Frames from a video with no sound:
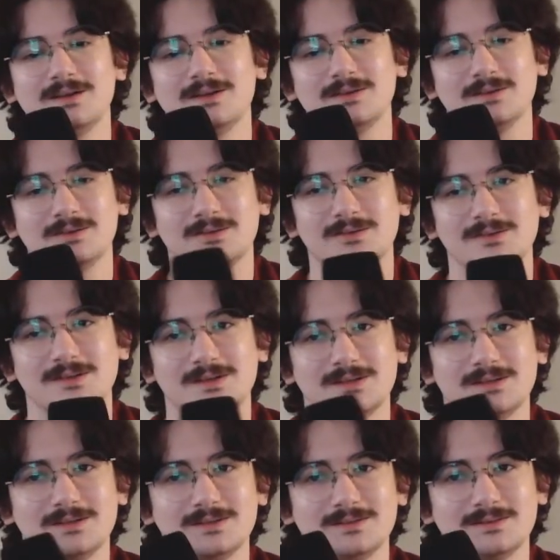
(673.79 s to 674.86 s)

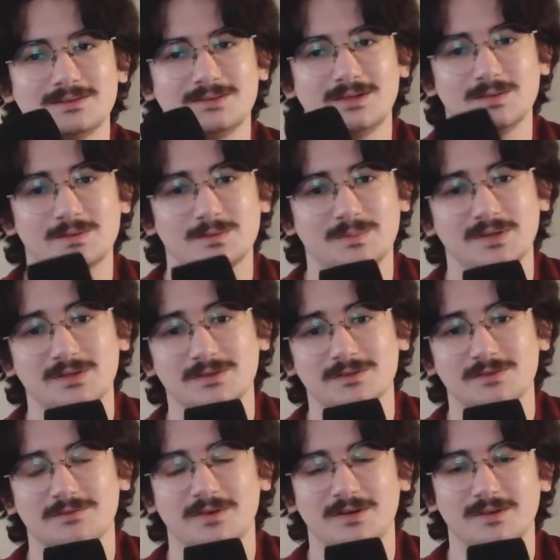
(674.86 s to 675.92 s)
Usually, cheap
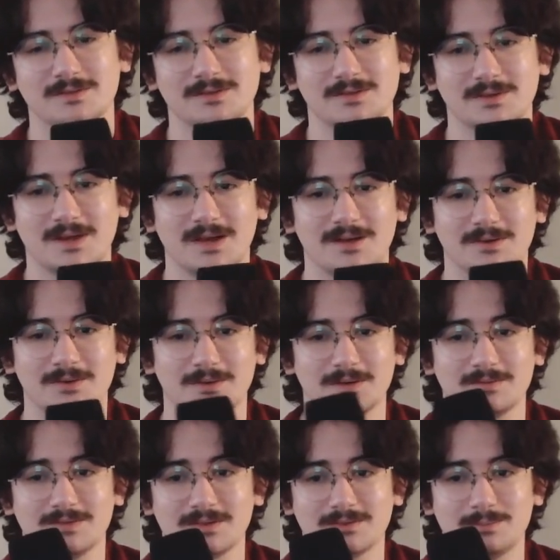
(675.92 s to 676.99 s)
speakers fall into a category
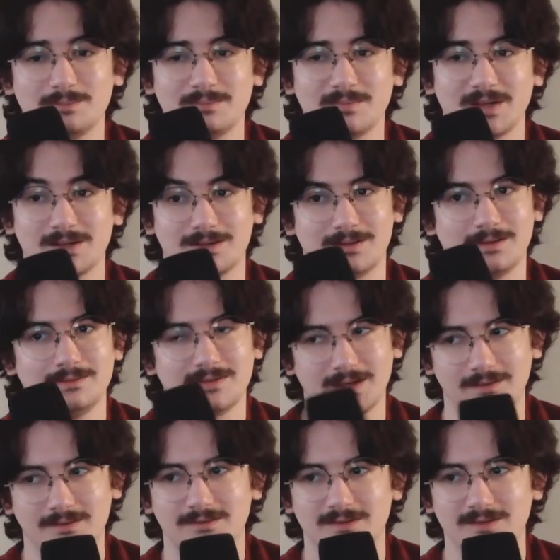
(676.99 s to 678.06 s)
of just like
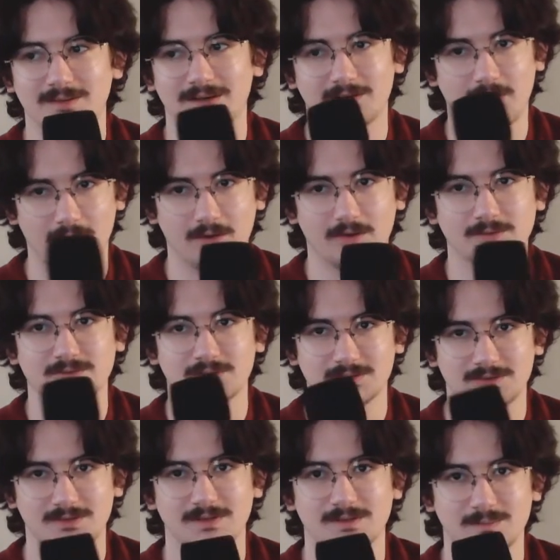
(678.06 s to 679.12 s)
insanely cheap, like ultra
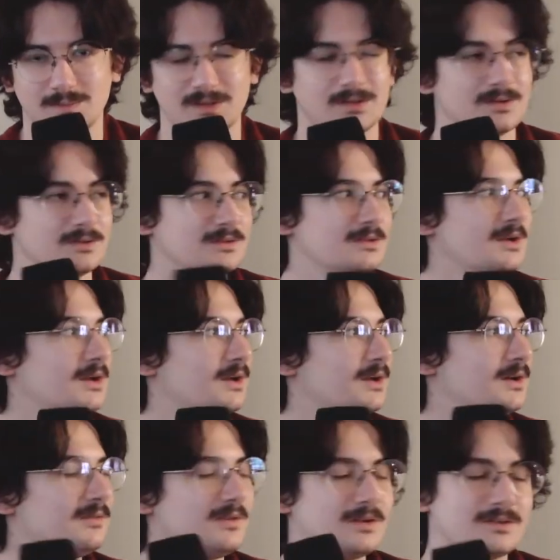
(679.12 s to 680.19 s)
cheap speakers
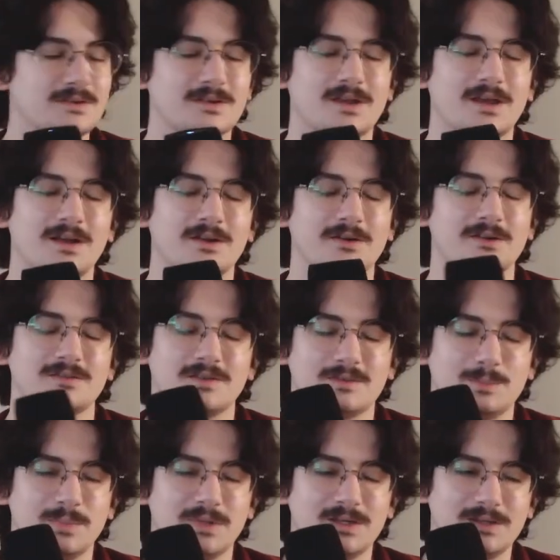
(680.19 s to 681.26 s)
fall into a category of
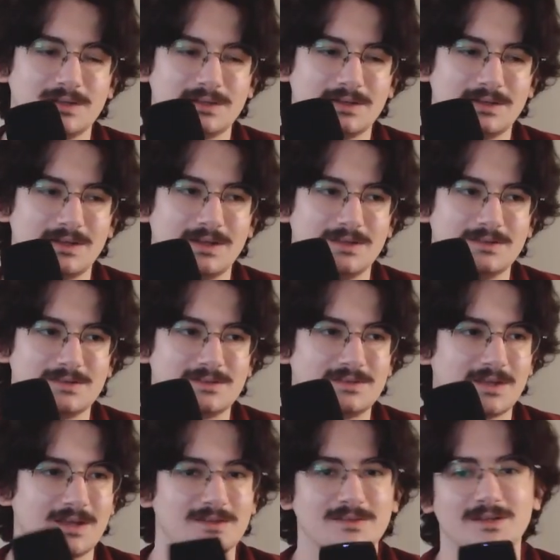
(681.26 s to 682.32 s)
just being
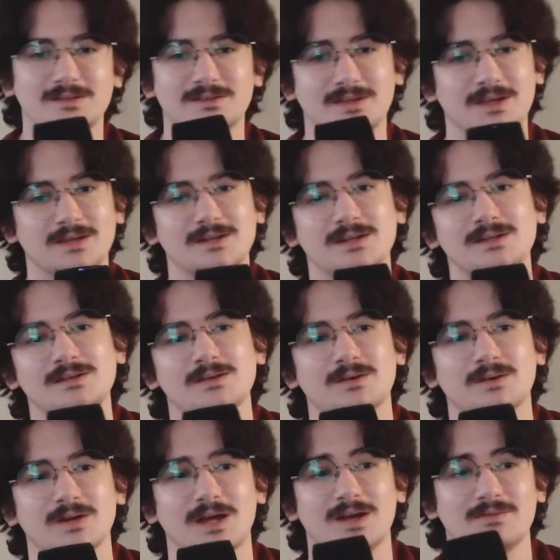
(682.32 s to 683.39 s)
insanely tinny
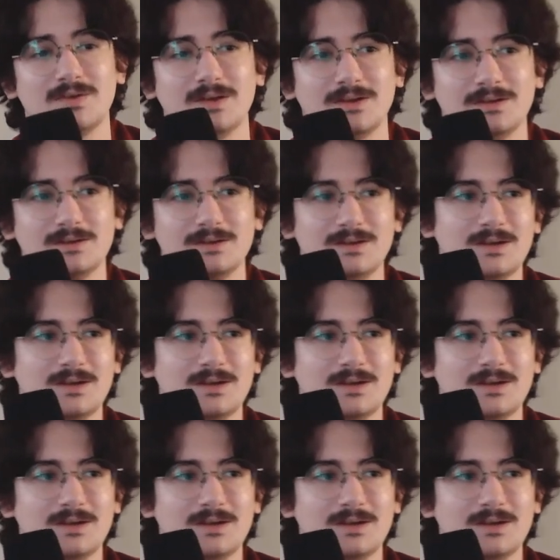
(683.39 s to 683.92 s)
or having